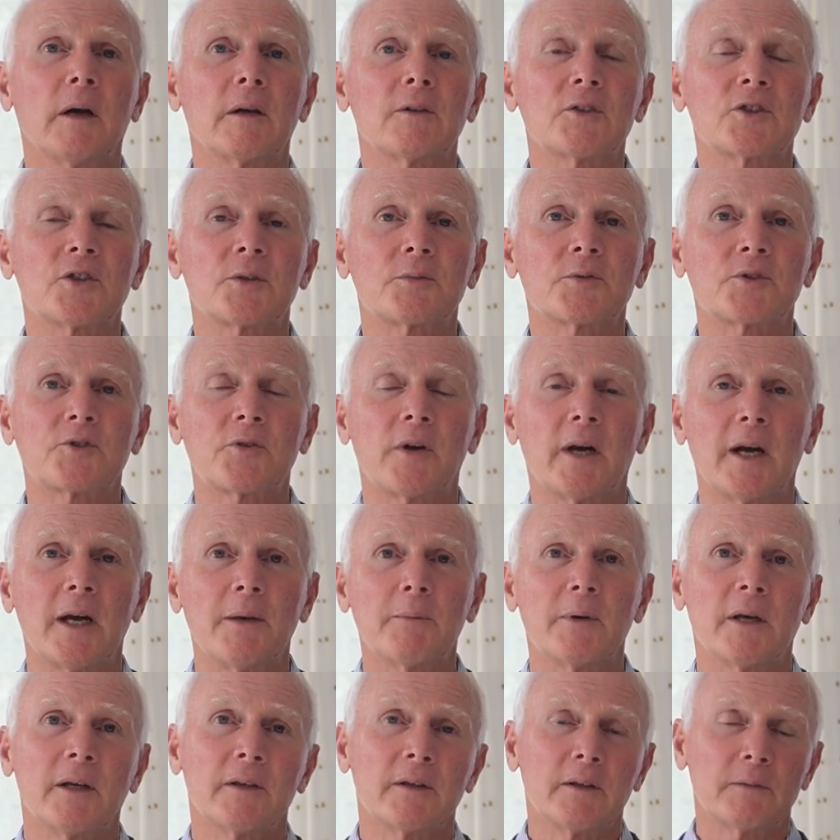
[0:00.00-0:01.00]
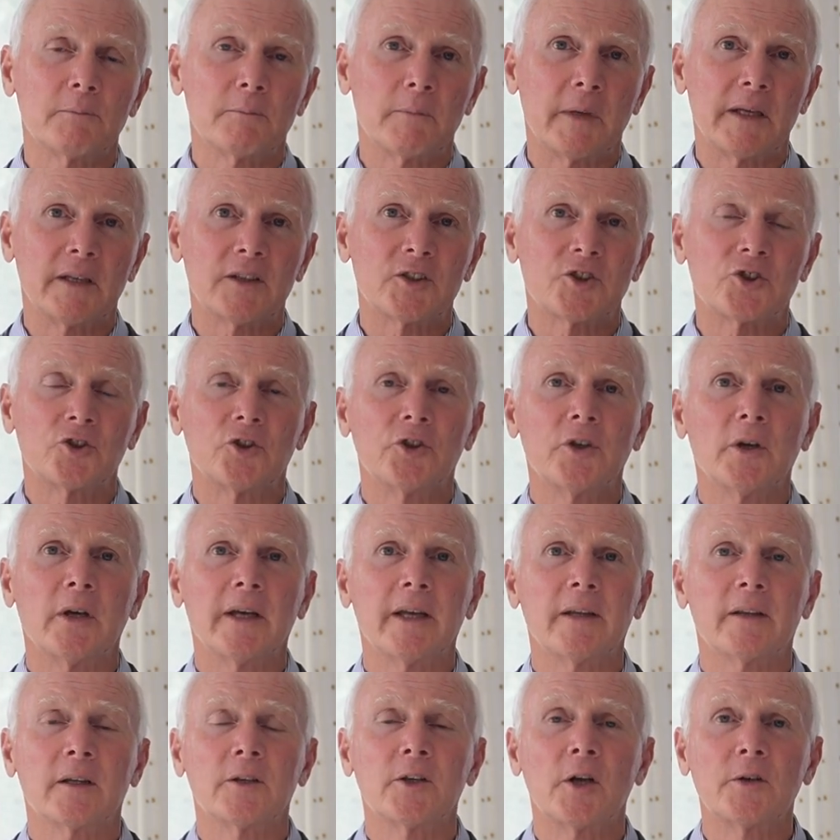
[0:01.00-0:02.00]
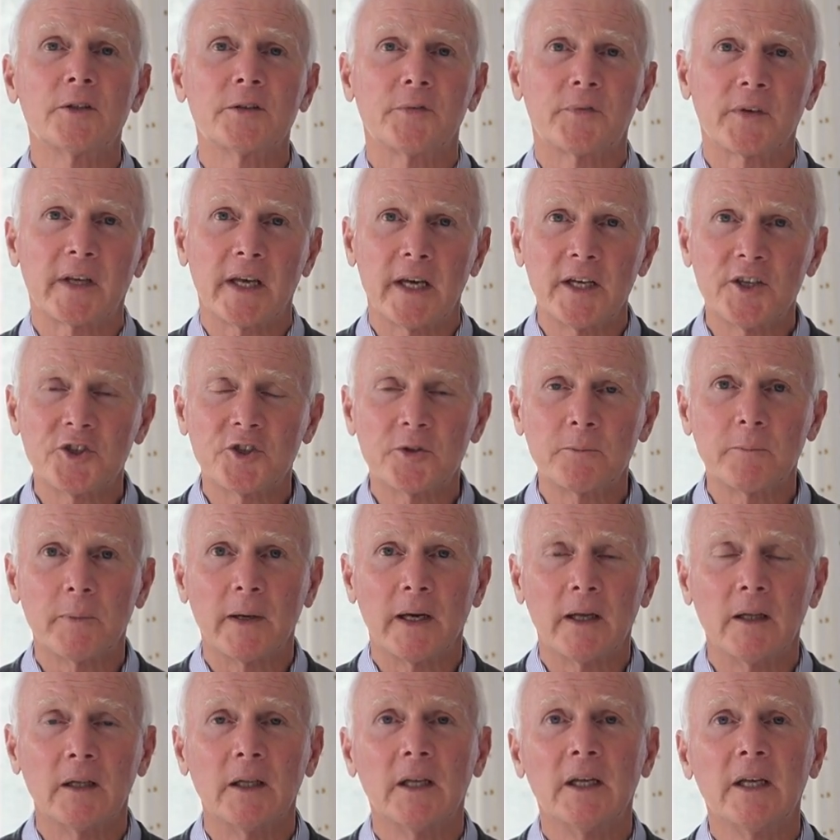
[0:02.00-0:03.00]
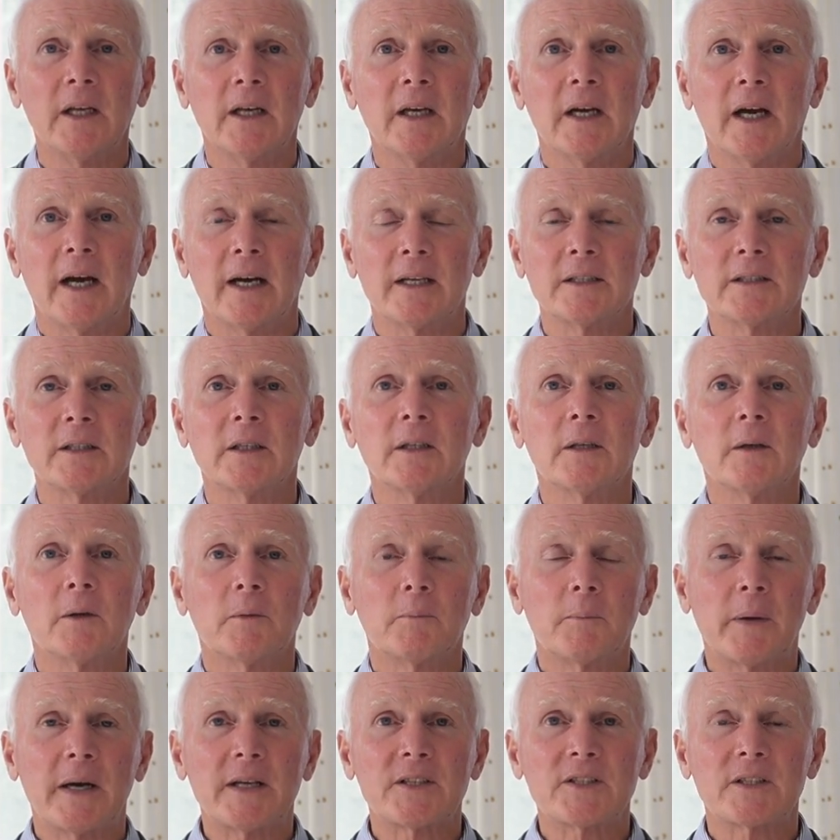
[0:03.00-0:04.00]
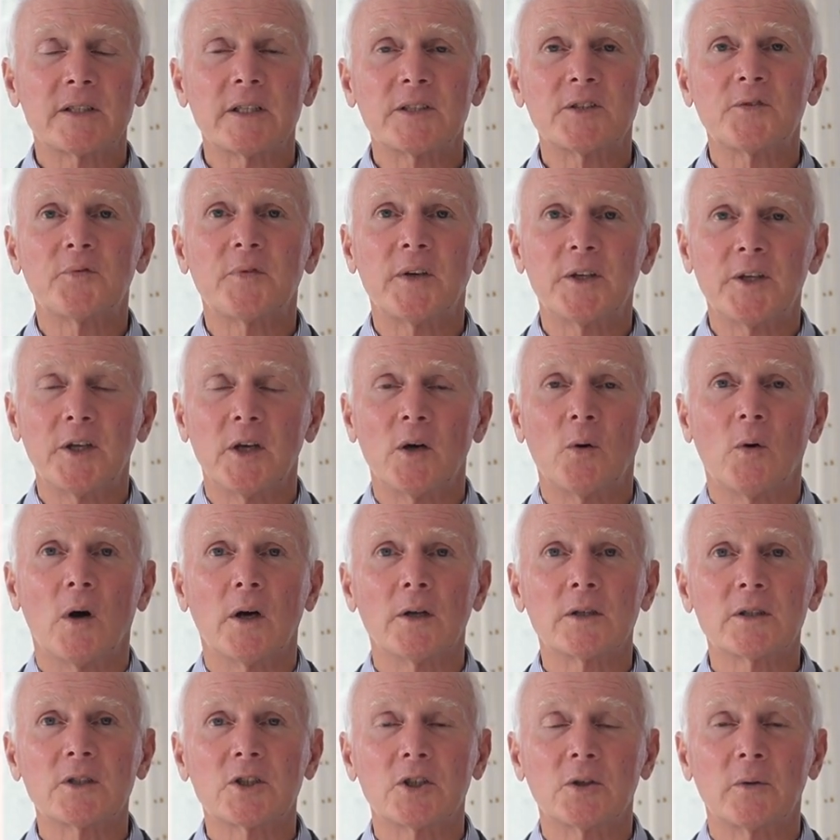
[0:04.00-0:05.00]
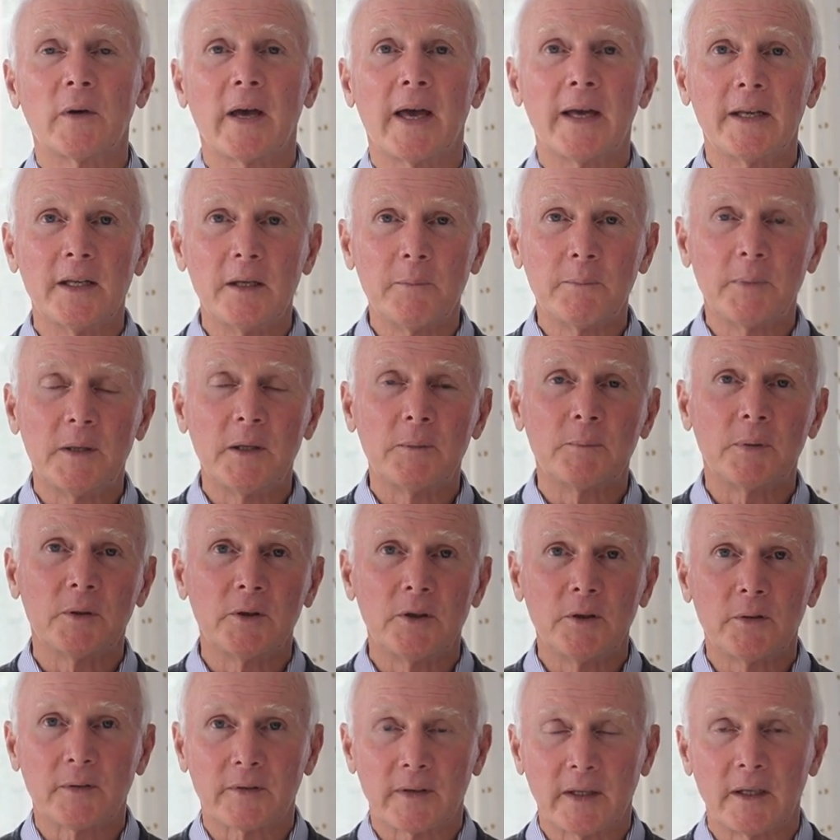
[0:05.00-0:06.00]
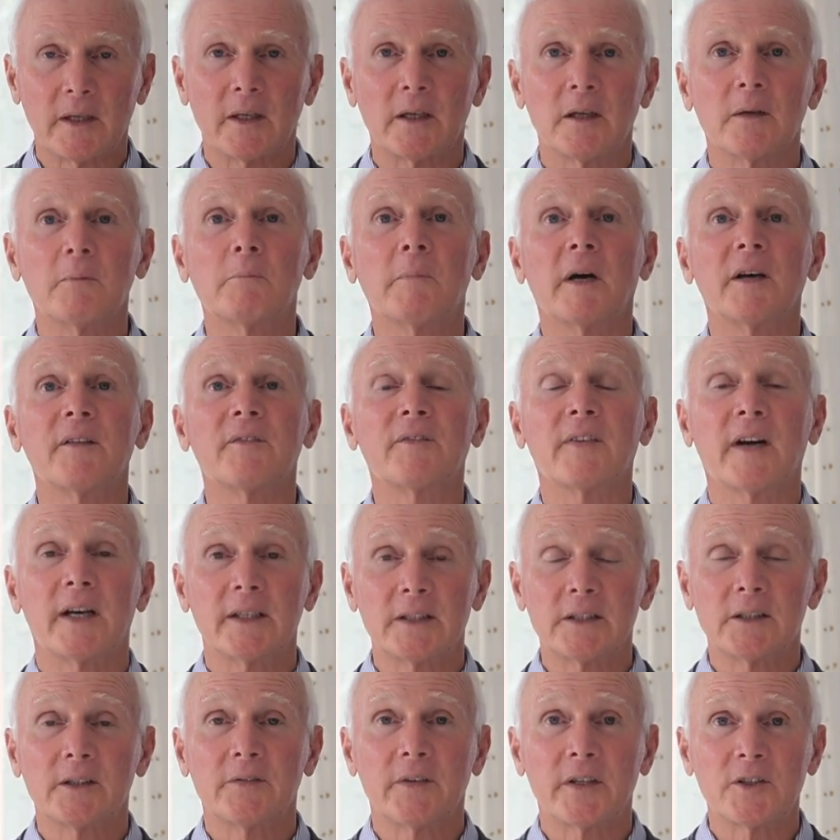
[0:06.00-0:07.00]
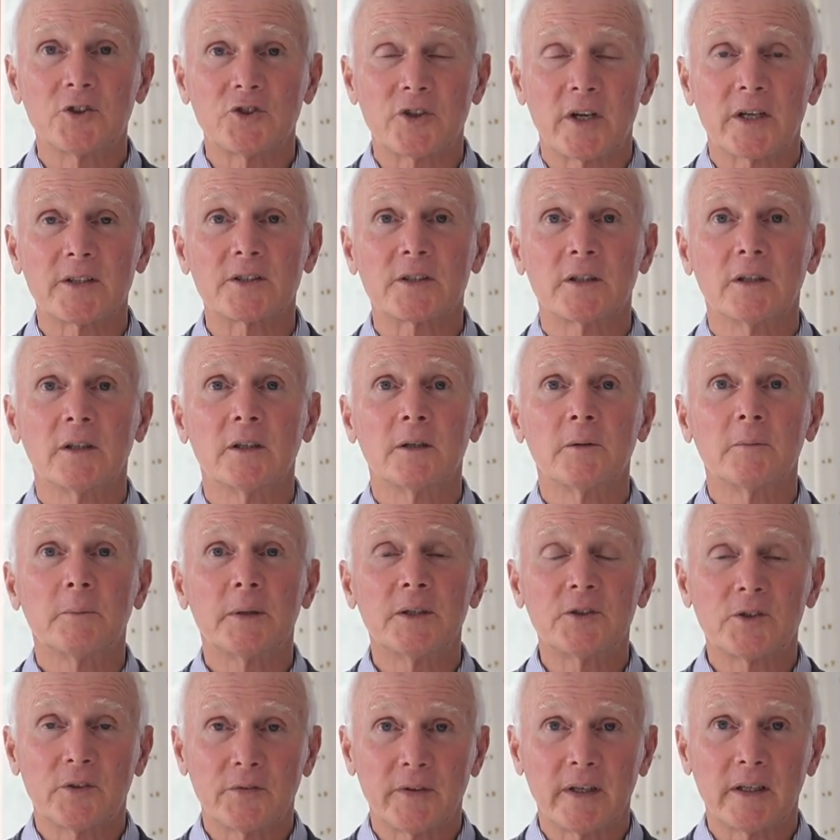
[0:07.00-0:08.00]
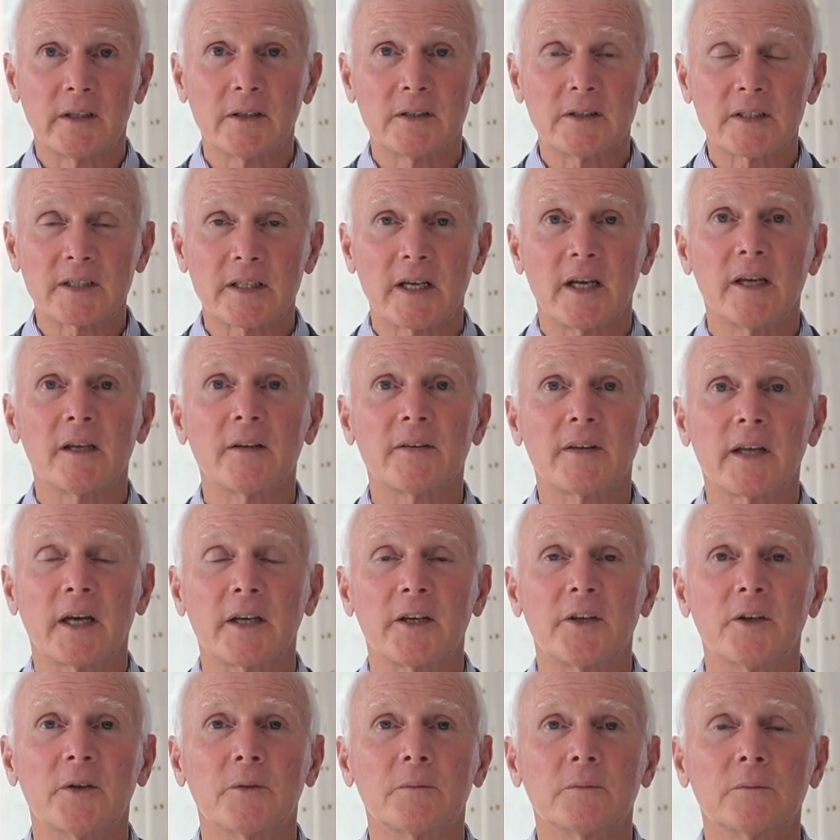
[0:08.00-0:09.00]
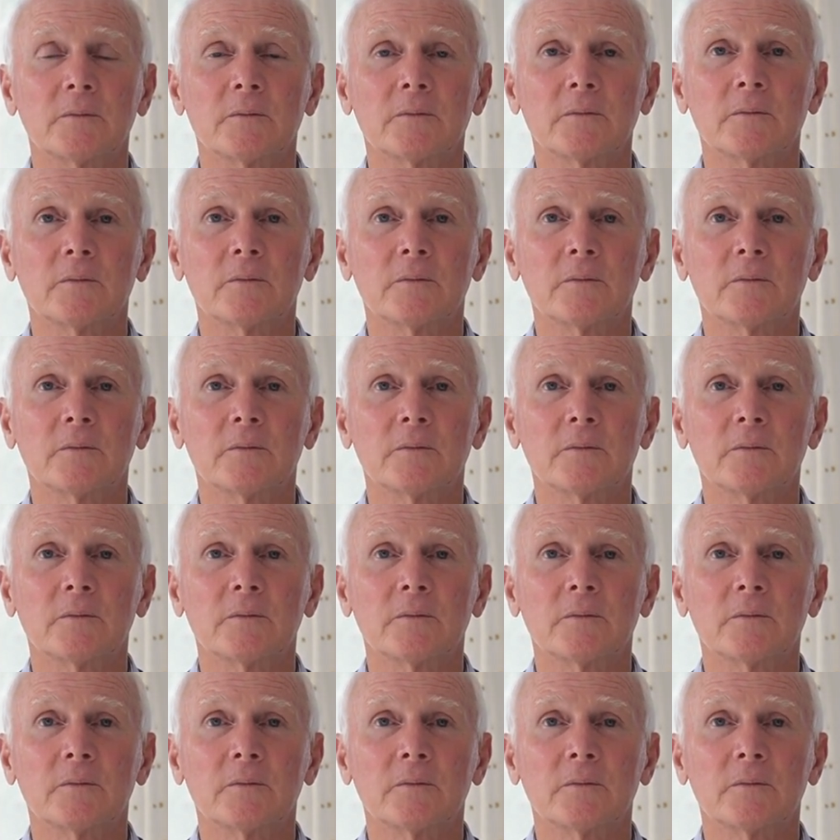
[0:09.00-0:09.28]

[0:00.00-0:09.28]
subscribe and make sure you hit the notification bell and pass this video on to any people you think might find it of interest. Peter of England saying thank you.